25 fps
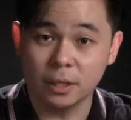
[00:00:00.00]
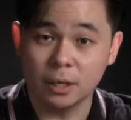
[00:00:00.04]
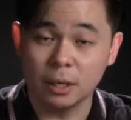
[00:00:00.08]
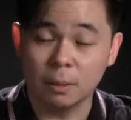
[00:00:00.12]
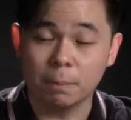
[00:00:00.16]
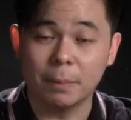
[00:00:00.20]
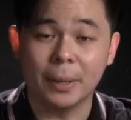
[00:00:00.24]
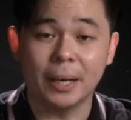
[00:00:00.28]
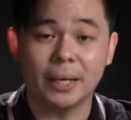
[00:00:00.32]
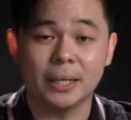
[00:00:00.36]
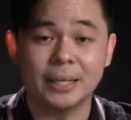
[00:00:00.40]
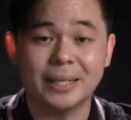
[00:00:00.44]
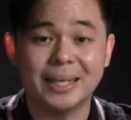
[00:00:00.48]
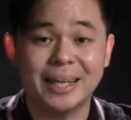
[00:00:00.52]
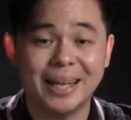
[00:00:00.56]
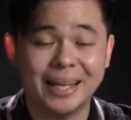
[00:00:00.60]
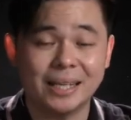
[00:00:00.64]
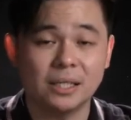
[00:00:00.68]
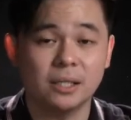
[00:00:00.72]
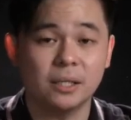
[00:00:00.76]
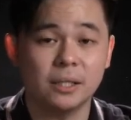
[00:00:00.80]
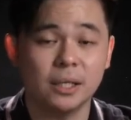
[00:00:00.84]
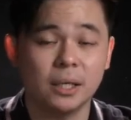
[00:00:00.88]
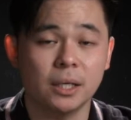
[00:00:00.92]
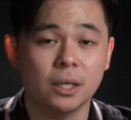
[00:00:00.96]
But let's
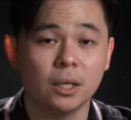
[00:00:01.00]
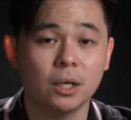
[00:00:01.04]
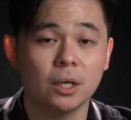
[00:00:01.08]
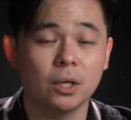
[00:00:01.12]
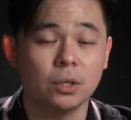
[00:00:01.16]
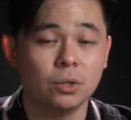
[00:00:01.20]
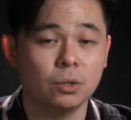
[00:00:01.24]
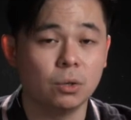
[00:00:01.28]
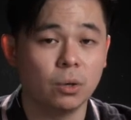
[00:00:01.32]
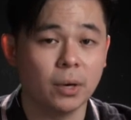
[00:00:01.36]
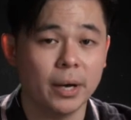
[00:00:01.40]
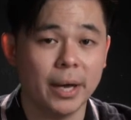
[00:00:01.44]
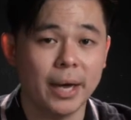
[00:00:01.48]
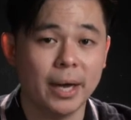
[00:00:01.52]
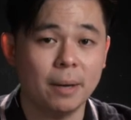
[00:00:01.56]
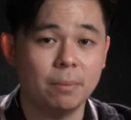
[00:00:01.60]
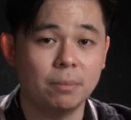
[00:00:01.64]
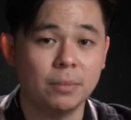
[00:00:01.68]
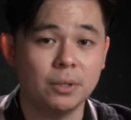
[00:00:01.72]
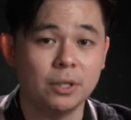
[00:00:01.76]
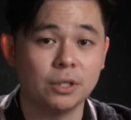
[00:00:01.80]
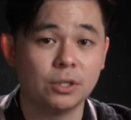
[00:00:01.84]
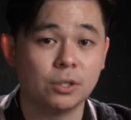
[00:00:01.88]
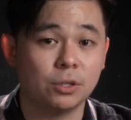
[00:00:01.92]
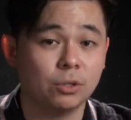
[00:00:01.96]
say your aim
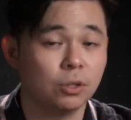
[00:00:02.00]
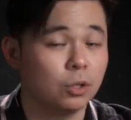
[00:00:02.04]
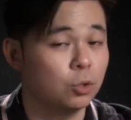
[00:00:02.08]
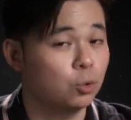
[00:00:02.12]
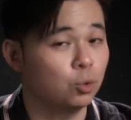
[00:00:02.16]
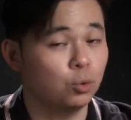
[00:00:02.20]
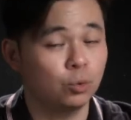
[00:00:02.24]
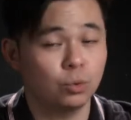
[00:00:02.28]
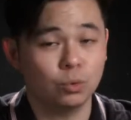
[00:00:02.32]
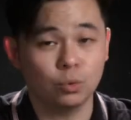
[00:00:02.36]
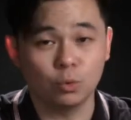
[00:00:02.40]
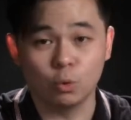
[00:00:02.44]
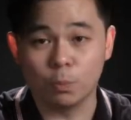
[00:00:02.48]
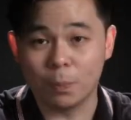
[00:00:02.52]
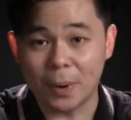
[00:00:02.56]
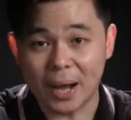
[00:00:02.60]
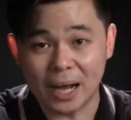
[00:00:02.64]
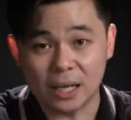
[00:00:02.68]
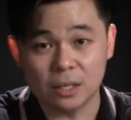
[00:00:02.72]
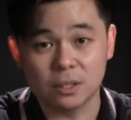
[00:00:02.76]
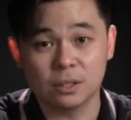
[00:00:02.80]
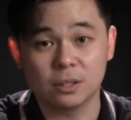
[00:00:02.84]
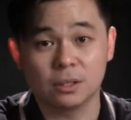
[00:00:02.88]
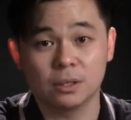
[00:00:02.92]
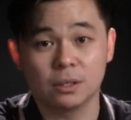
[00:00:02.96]
is not to
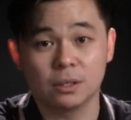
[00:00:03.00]
pass.